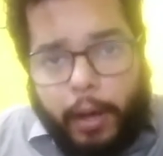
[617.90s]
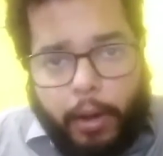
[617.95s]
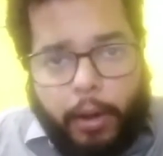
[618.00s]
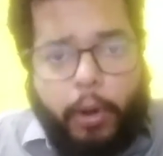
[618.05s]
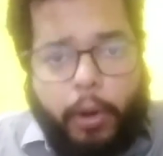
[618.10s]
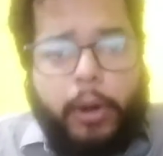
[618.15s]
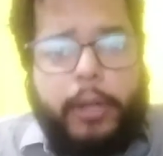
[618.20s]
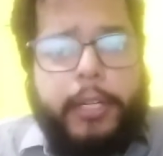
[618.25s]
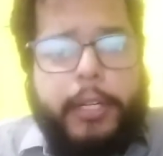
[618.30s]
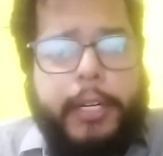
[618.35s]

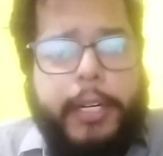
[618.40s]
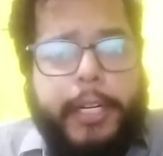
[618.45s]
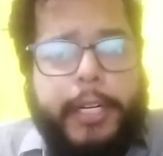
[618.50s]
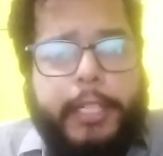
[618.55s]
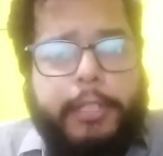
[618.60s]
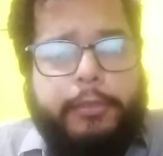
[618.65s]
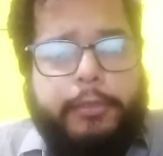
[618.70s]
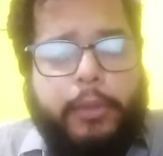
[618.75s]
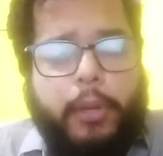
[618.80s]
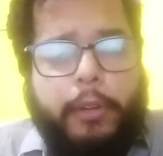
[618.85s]

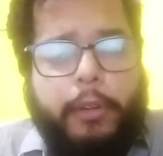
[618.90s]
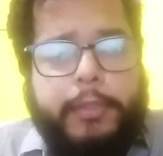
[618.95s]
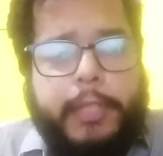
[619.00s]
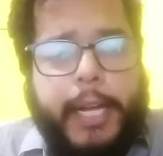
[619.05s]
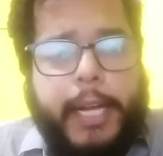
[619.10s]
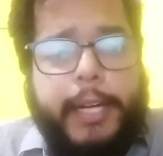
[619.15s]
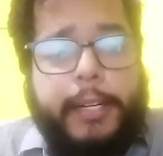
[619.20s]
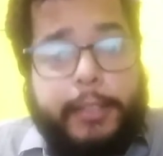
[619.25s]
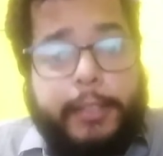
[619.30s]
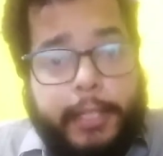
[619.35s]
alternative of
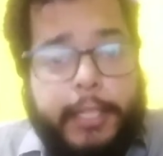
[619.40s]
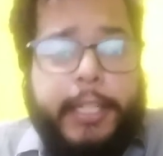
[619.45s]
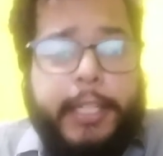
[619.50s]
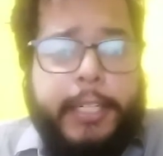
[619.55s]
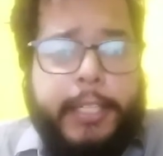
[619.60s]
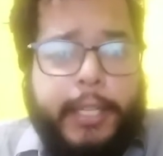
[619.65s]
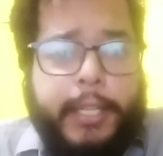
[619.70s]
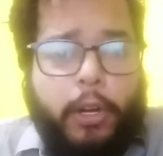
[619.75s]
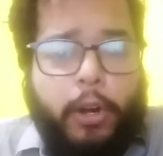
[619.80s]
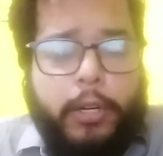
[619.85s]
that, the
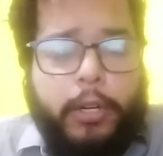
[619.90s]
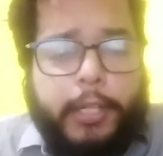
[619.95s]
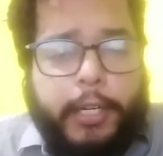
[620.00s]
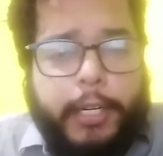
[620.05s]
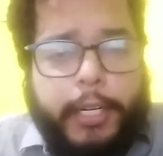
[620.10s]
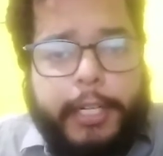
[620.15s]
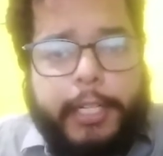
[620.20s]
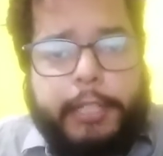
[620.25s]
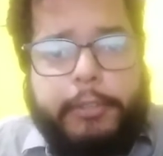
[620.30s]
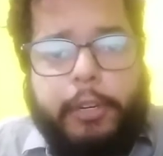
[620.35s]
Indian
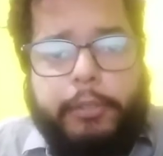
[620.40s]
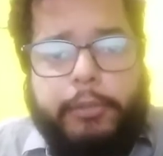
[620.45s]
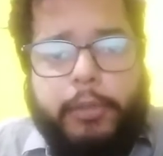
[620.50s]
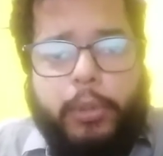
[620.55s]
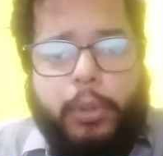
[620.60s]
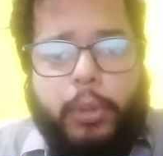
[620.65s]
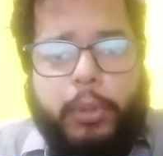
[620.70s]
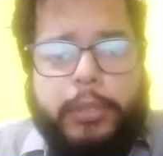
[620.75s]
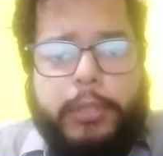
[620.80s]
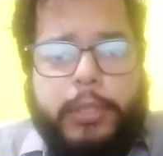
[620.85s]
alternative of
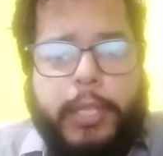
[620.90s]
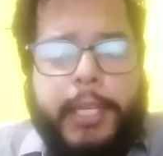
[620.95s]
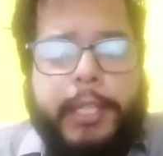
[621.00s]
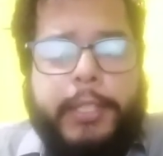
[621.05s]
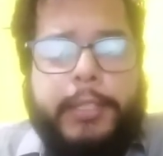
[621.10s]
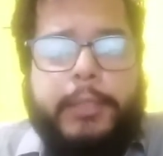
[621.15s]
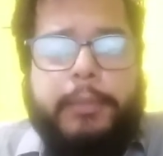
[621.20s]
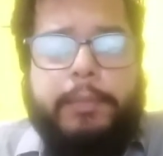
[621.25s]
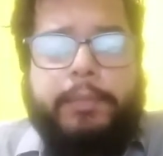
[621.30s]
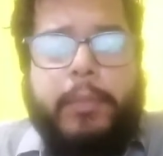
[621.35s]
those
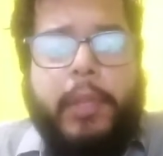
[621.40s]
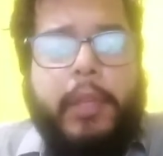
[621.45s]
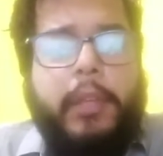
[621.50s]
things.